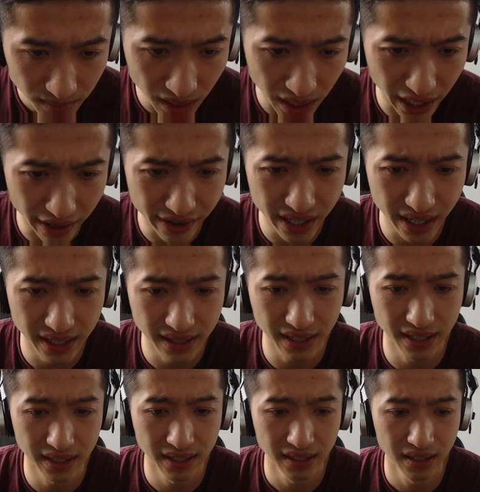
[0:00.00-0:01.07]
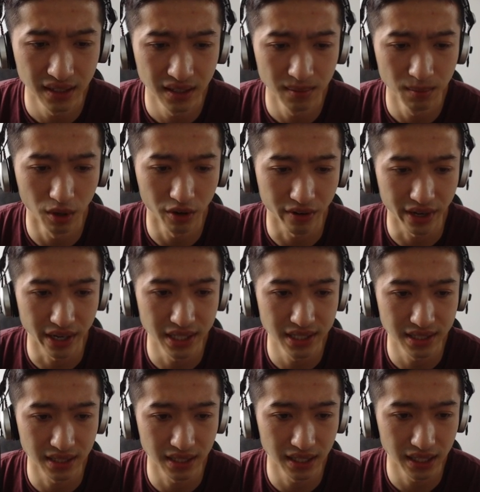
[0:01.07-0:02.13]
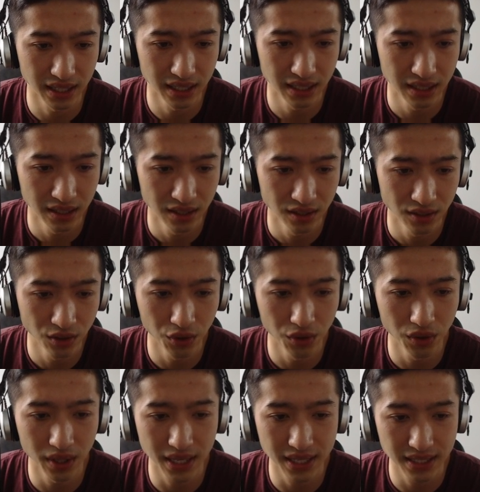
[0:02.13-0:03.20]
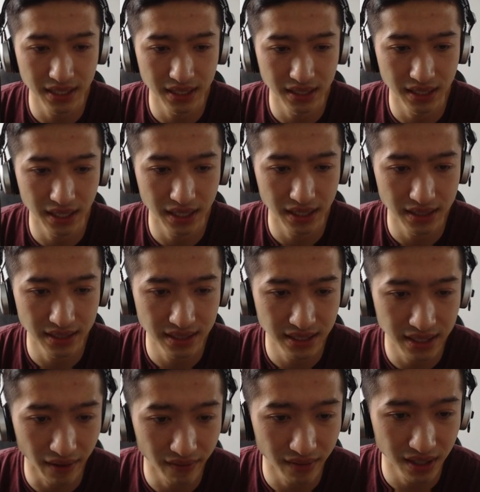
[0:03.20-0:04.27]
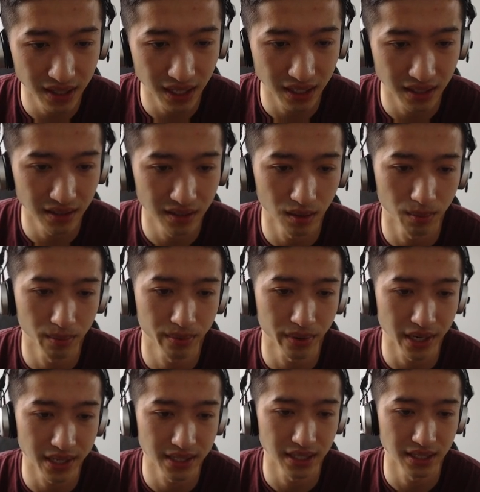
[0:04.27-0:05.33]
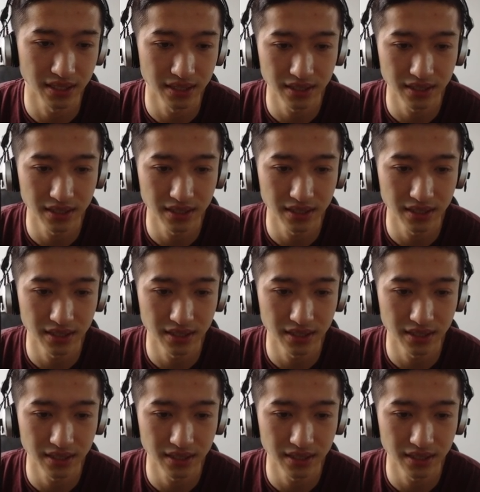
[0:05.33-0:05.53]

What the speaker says: area, and then more recently 2017 until present.